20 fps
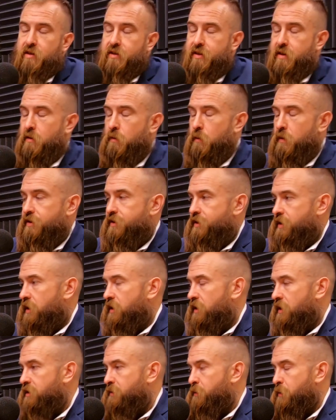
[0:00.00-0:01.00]
So
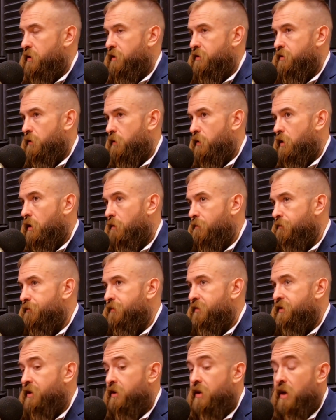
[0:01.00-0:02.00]
it's pretty screwed up.
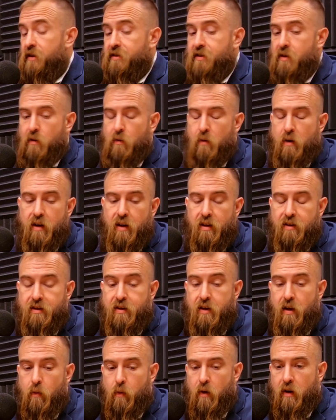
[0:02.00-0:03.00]
So
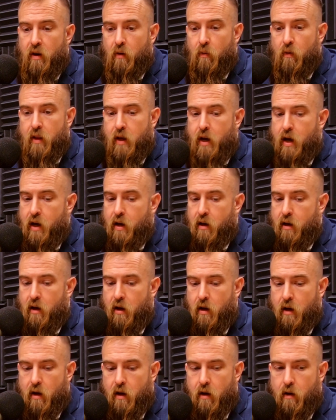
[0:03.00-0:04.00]
started working with that.
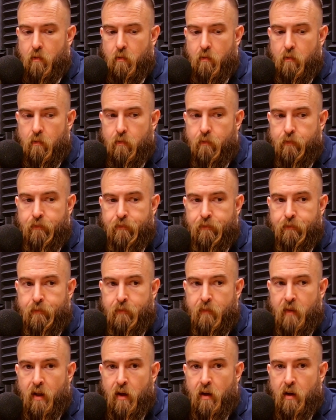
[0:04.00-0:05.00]
And
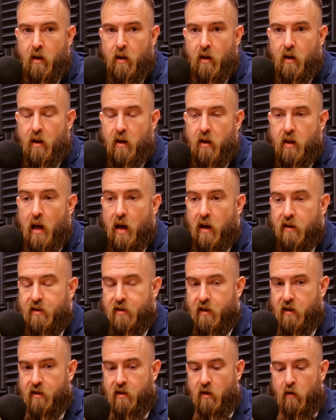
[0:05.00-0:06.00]

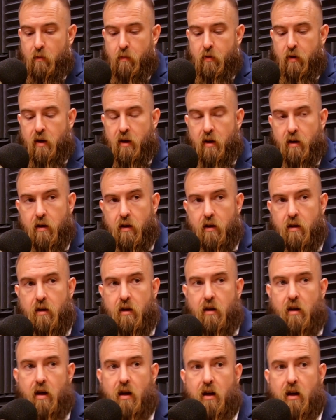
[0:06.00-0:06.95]
Unsung's going pretty good.